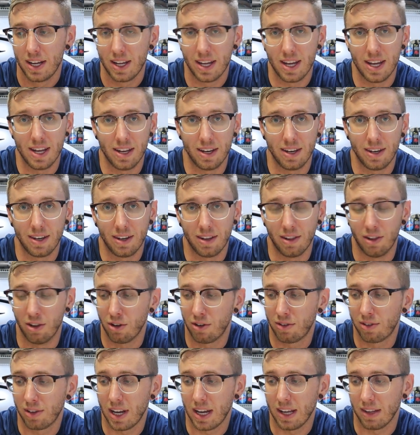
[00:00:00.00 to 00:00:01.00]
It
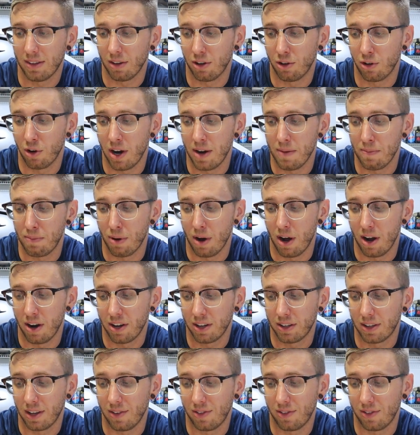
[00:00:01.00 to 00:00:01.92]
looks like it's a great product.